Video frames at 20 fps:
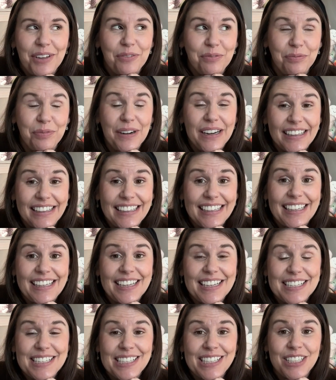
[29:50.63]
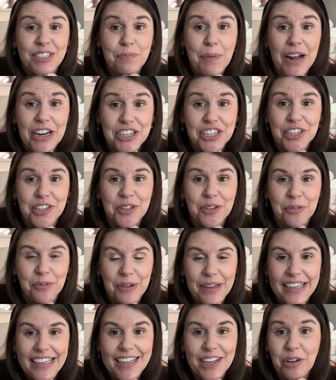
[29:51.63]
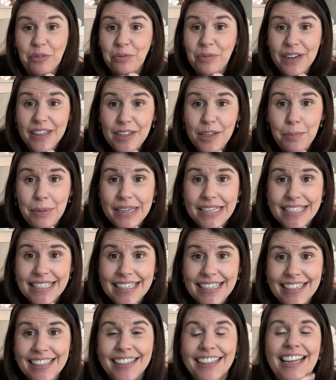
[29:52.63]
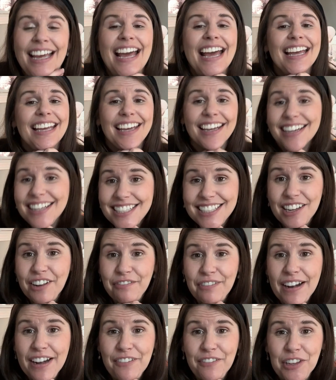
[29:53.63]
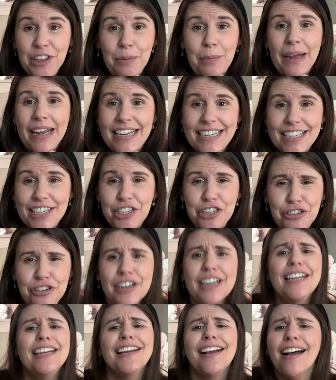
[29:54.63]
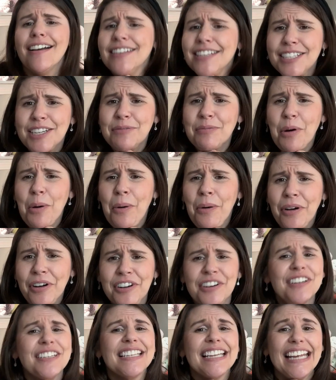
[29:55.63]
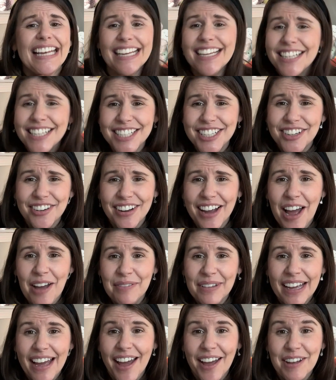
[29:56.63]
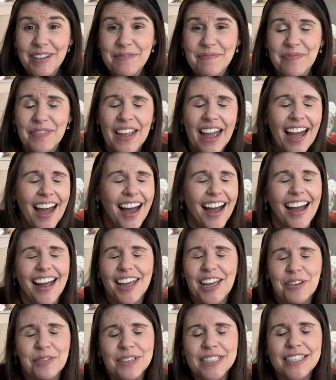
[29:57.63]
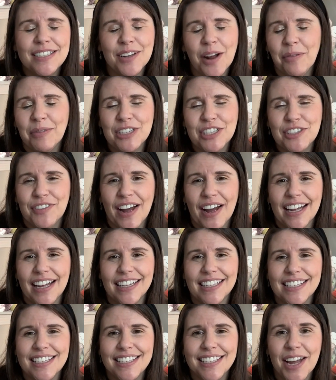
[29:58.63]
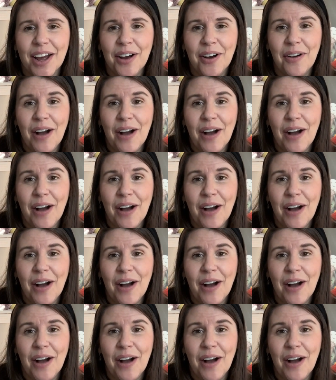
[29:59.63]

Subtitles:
really special week, really busy, getting stuff ready for the Painted Tree, custom orders, Easter coming up. It was so much fun. So